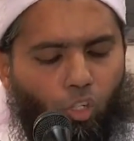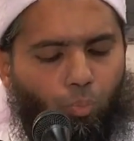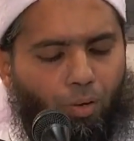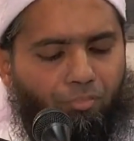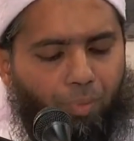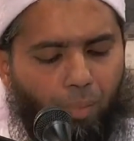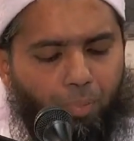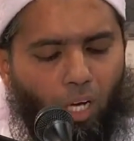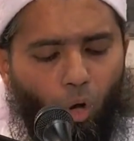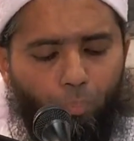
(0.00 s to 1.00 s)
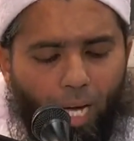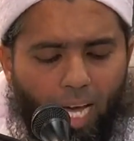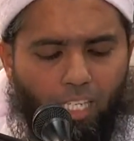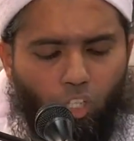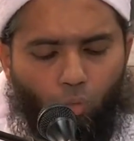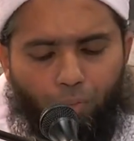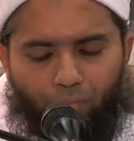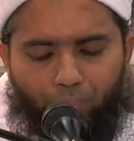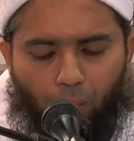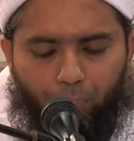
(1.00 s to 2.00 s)
group of people, how bad a group
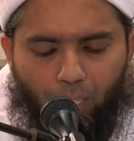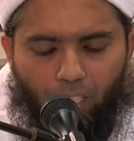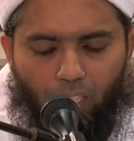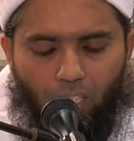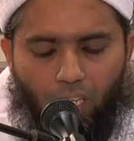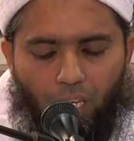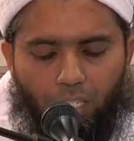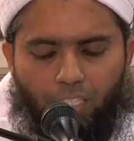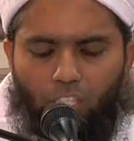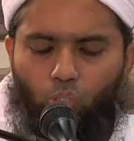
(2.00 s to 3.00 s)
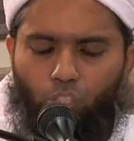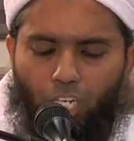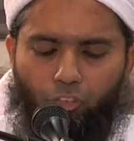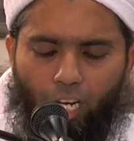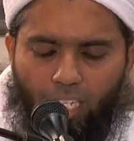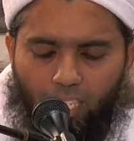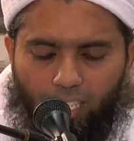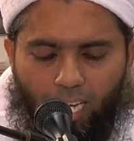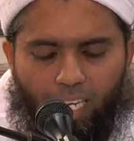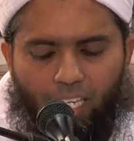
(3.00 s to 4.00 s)
of people, they do not
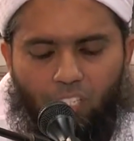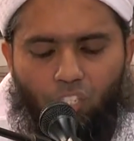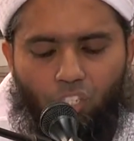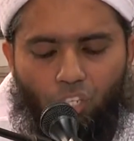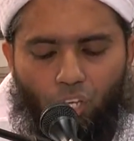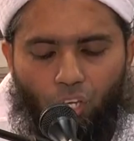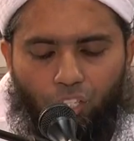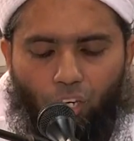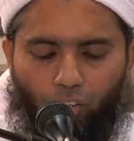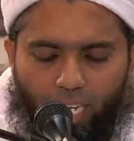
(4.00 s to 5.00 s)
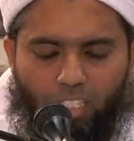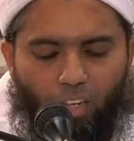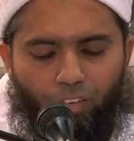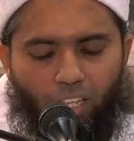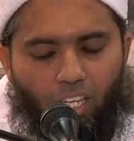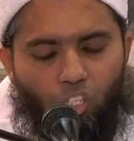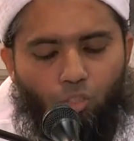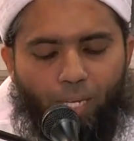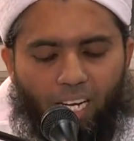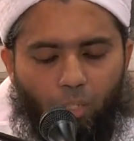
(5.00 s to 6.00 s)
recognize the right of Allah
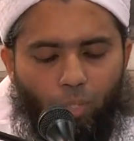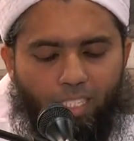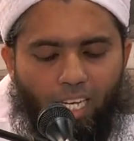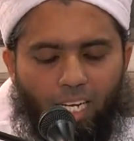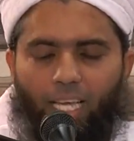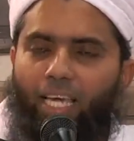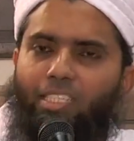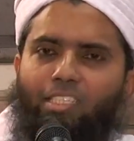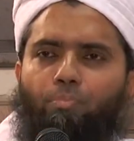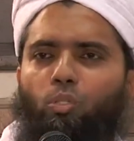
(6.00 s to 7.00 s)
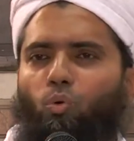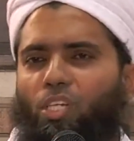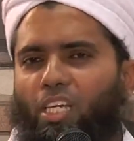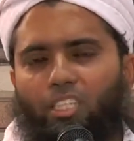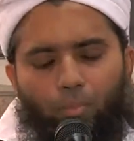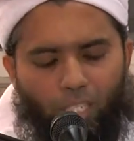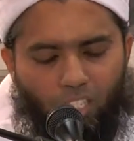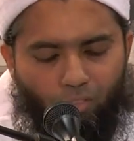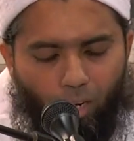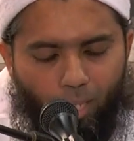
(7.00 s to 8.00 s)
subhanahu wa ta'ala except only in the month
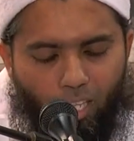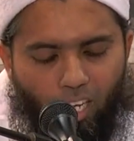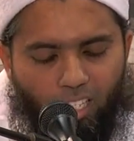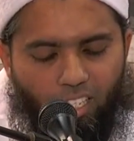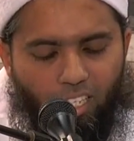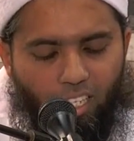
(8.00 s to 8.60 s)
of Ramadan.